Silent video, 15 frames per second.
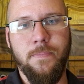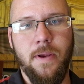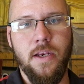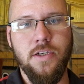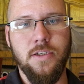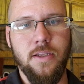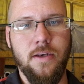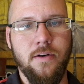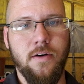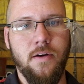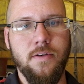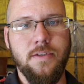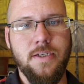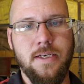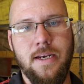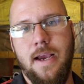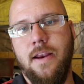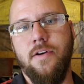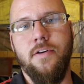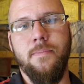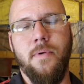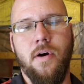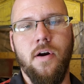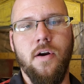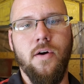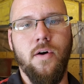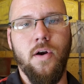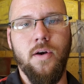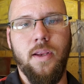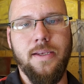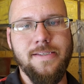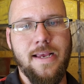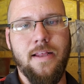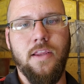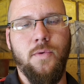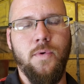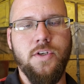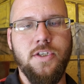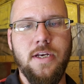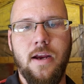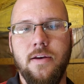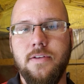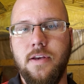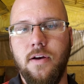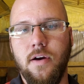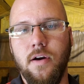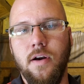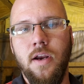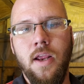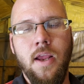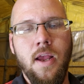page later on tonight or tomorrow on exactly which tires they are.